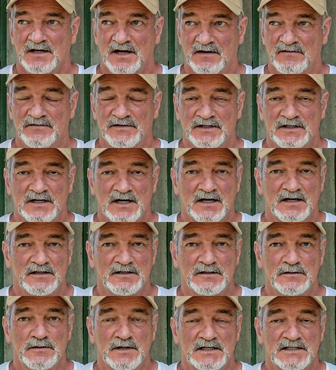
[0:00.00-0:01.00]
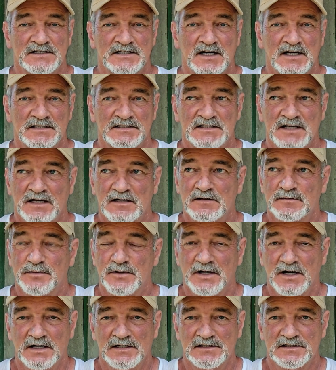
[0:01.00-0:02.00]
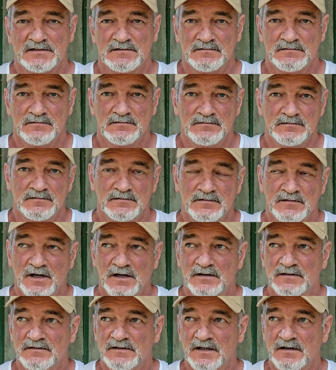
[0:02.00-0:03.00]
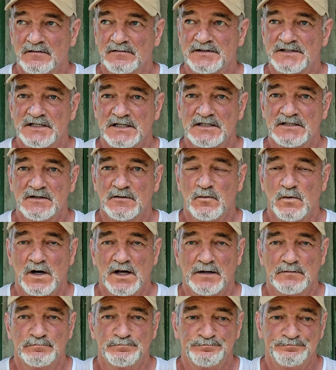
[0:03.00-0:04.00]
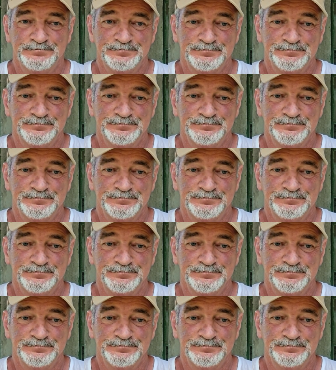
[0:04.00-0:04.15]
USS Enterprise on, you know, season 1.